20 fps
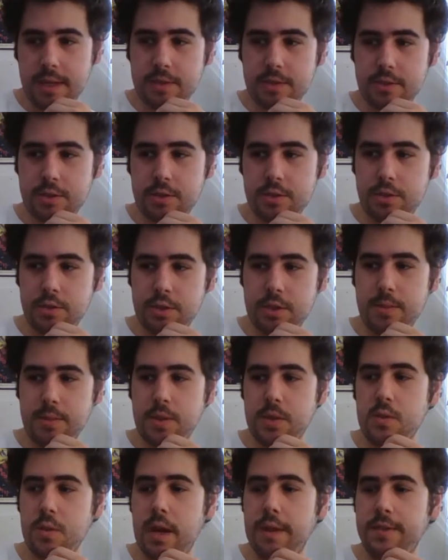It's a
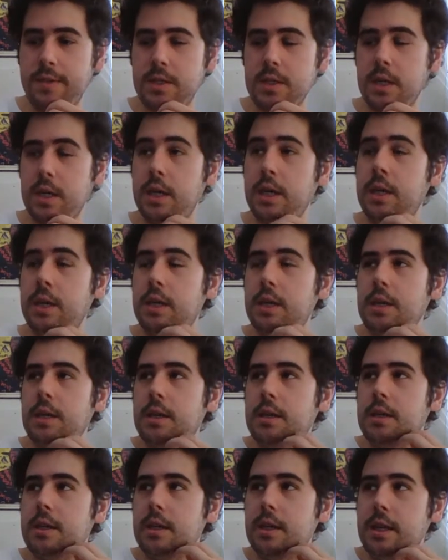tribute to Avatar.
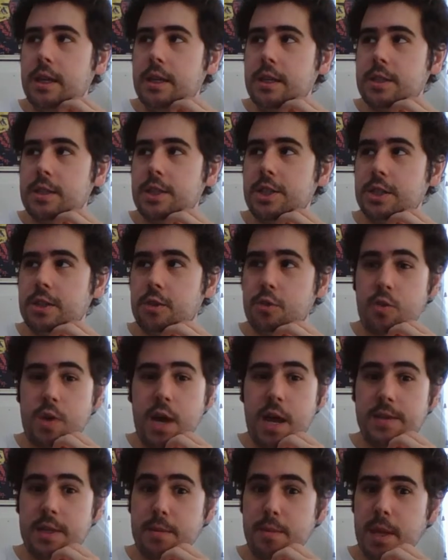Uh, she's a
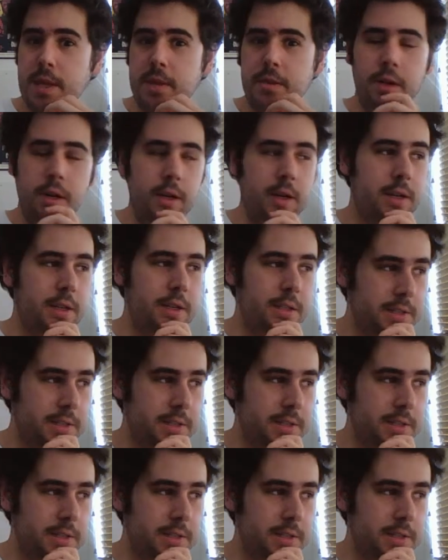gravity bender.